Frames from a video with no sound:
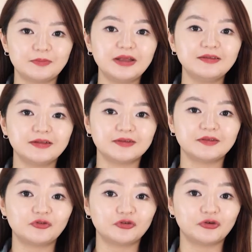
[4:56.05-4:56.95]
micelles
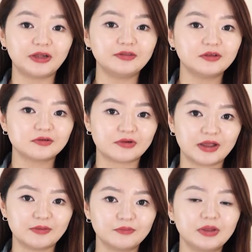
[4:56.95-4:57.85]
attract the
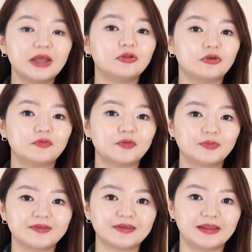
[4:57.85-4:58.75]
grime and dirt
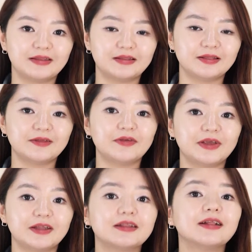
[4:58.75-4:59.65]
from the skin, leaving
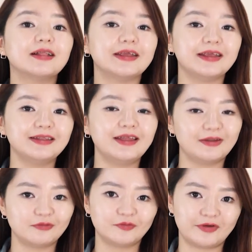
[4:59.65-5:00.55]
it clean
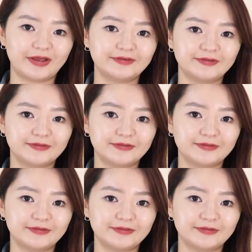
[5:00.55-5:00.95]
and refreshed.